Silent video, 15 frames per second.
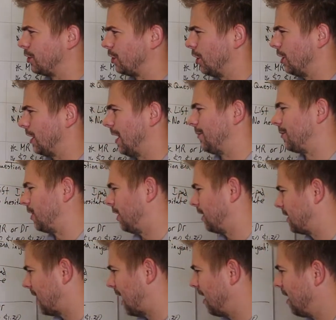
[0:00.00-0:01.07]
alternative. So you
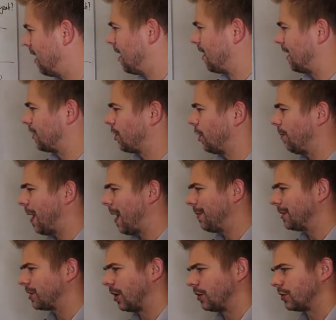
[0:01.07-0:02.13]
can say, there's two
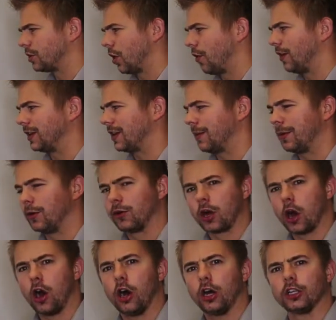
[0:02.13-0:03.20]
payment types, direct debit or
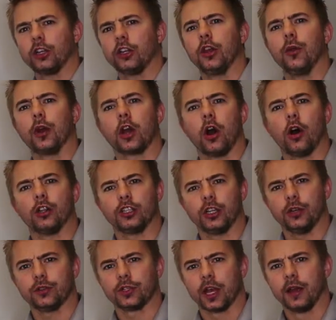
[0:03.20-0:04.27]
card. Are you a card
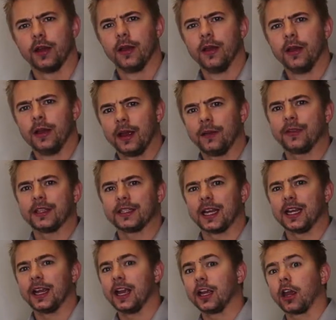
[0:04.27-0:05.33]
user? If they
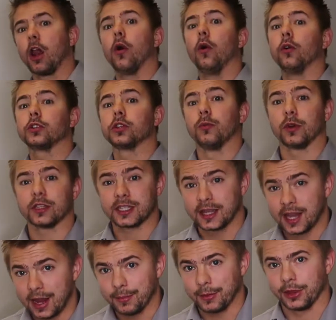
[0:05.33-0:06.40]
say, yeah, you go, awesome, what's the
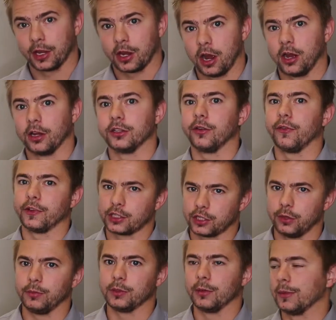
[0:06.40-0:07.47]
name on the card? You've
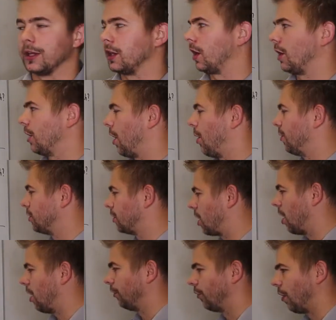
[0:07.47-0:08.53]
assumed them that they're going to go onto
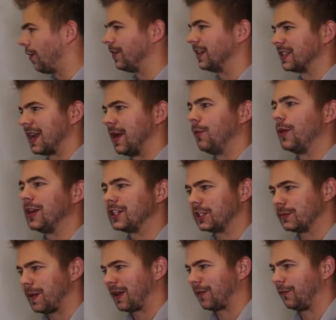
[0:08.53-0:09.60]
card rather than saying which
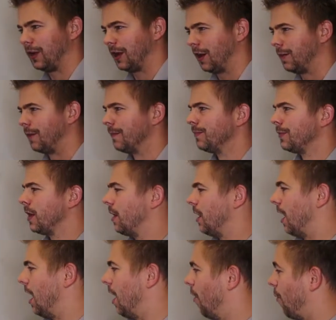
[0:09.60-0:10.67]
is best for you.
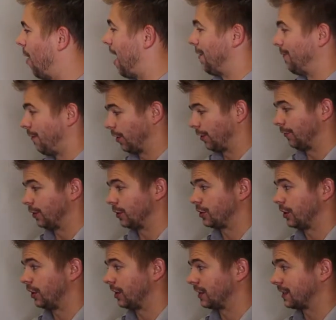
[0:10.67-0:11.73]
Uh, where vice
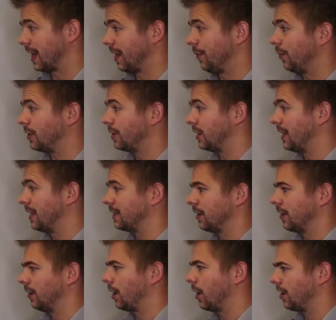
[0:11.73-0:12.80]
versa, you could say, which of these,
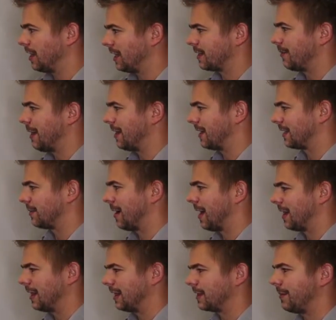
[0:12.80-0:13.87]
you got this amount, this
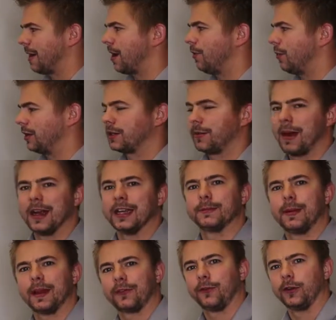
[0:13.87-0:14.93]
amount, this amount, which amount is
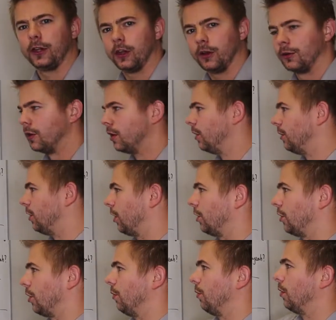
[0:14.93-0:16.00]
best for you? You
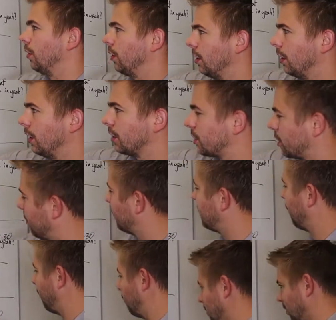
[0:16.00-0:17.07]
could do
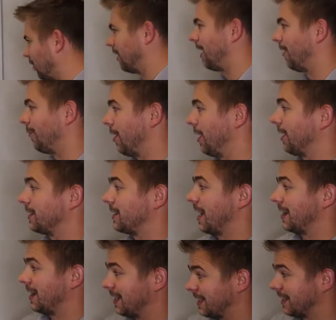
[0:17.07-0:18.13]
assumptive alternative where you could
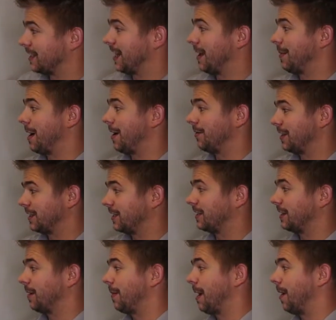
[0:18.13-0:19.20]
say this is the amount, this
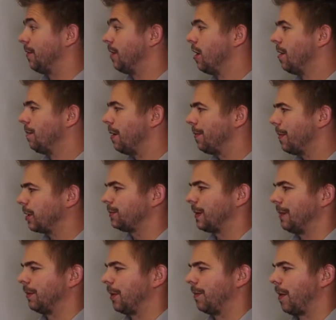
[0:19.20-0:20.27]
is the amount, but most
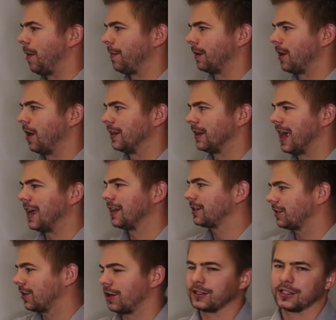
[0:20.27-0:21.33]
people are popping that on that,
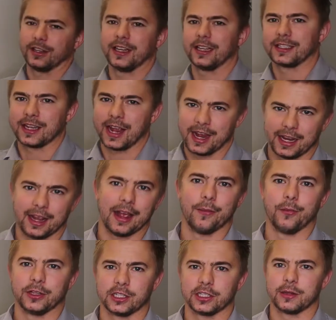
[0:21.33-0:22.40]
starts on this date,
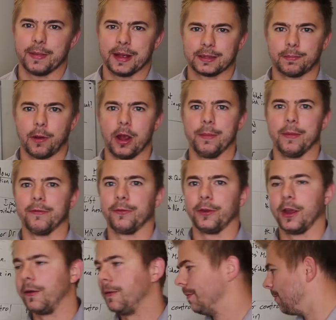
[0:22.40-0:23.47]
and which is the best payment for
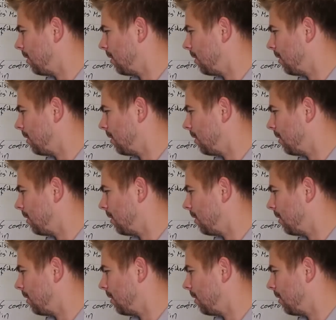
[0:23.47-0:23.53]
you.